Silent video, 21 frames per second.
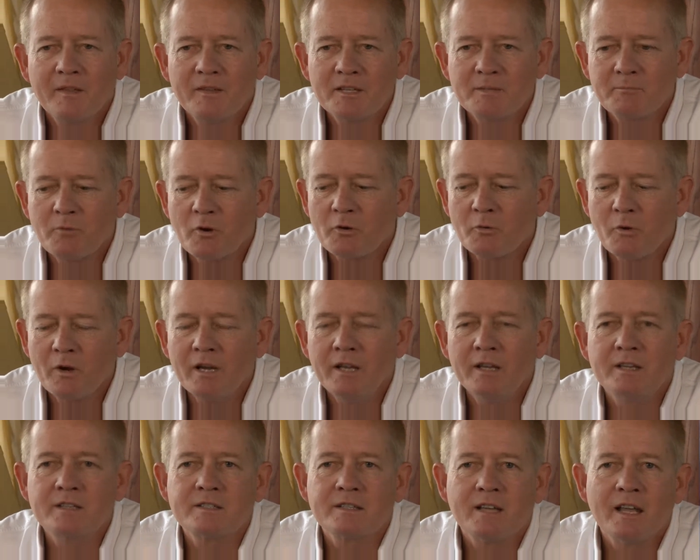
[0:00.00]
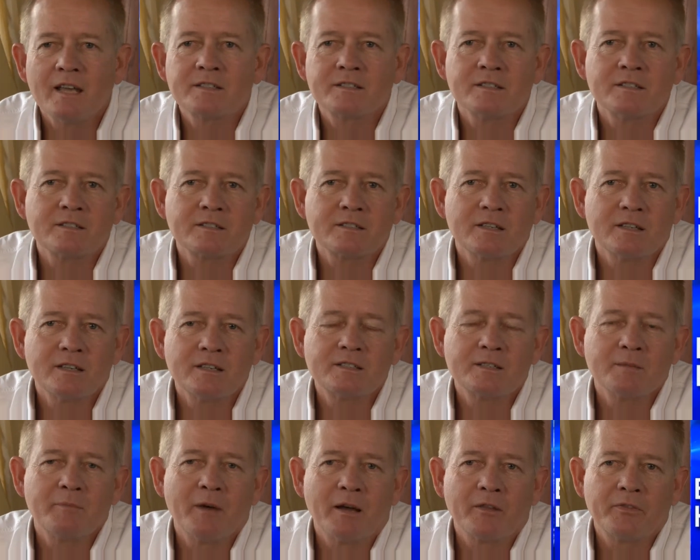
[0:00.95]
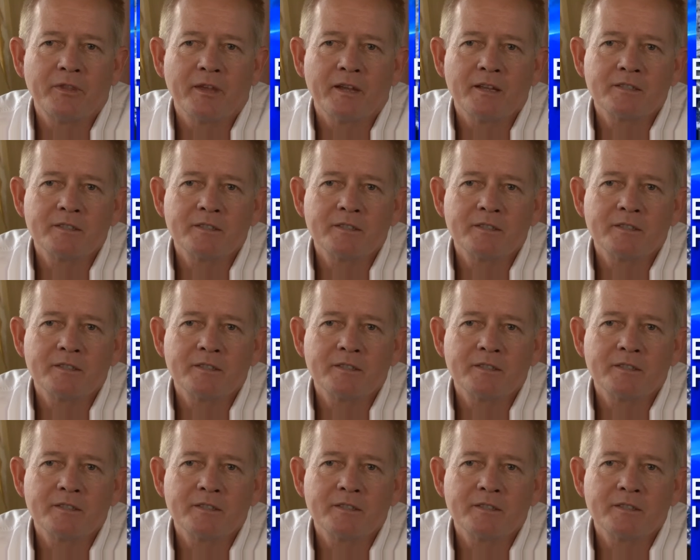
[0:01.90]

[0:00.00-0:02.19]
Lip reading: This book really is, in essence, it's about that.